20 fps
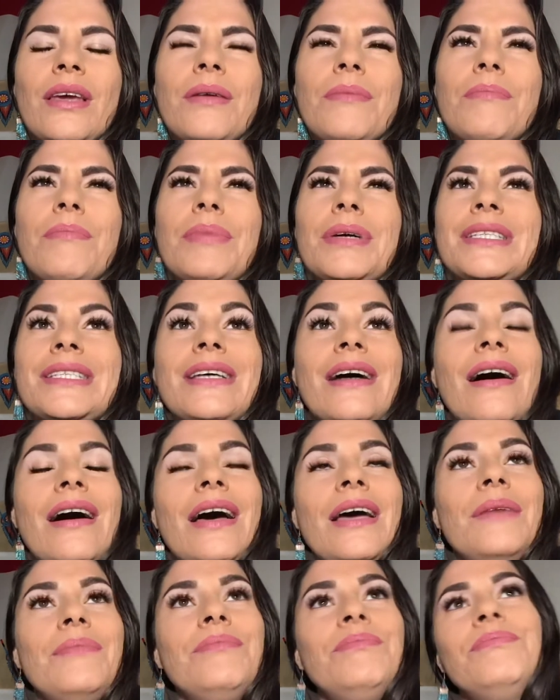But
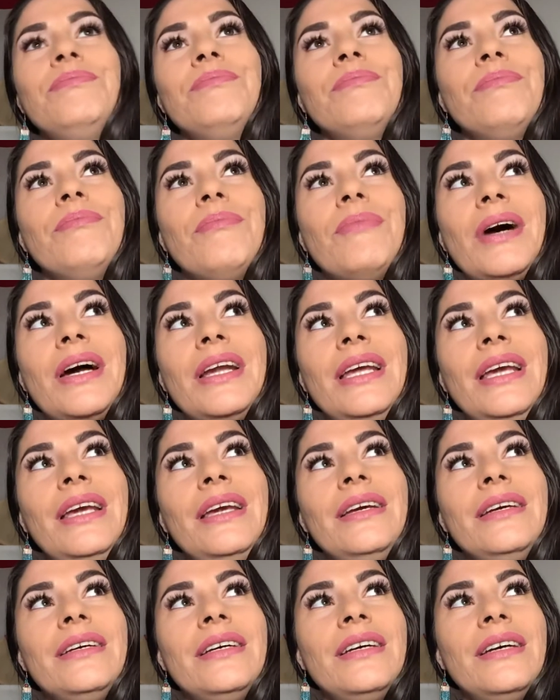time,
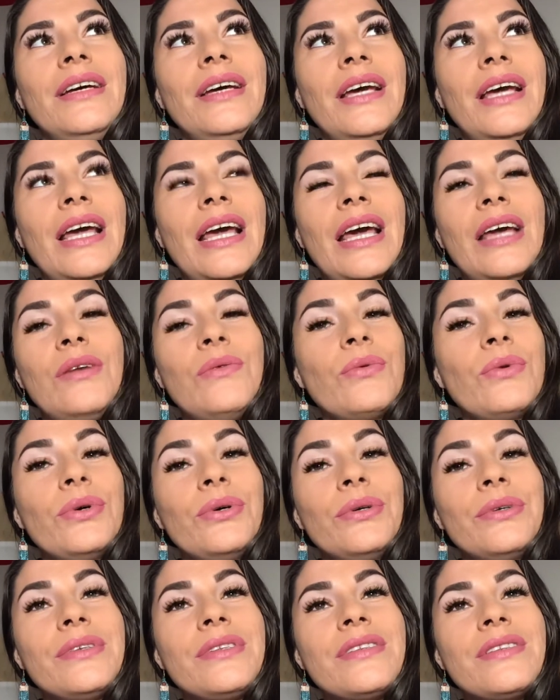money, and
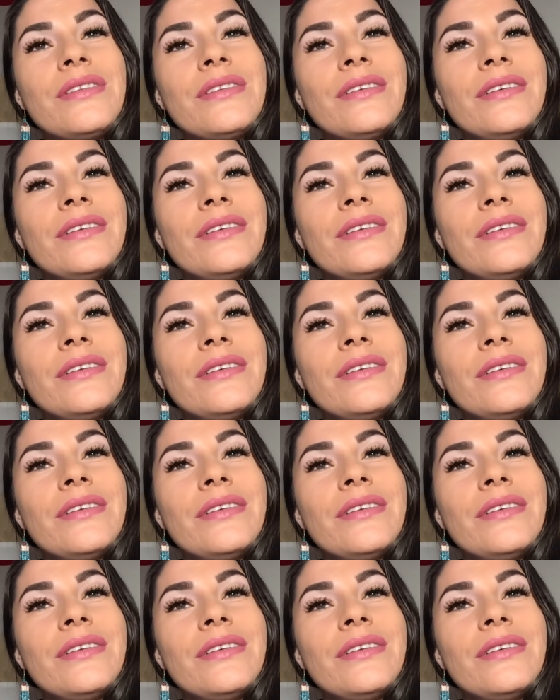rules